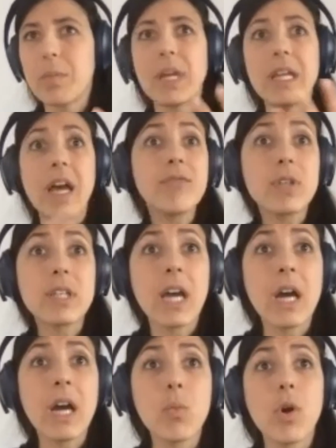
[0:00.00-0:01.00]
in
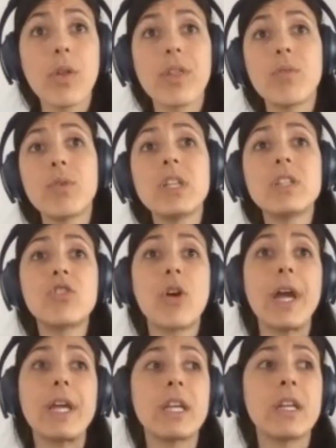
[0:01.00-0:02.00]
Africa, where they're really
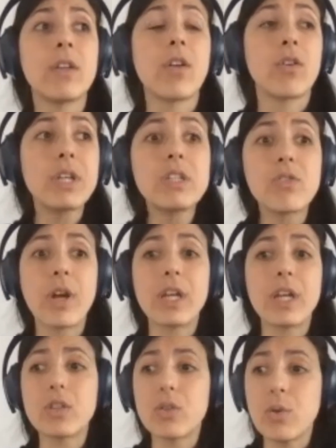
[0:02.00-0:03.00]
trying
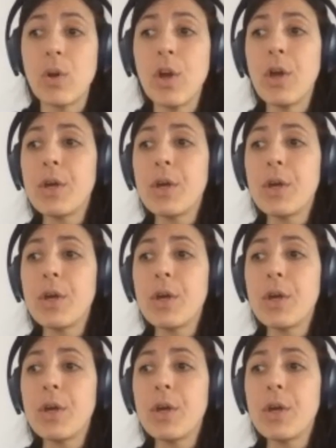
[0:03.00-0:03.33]
to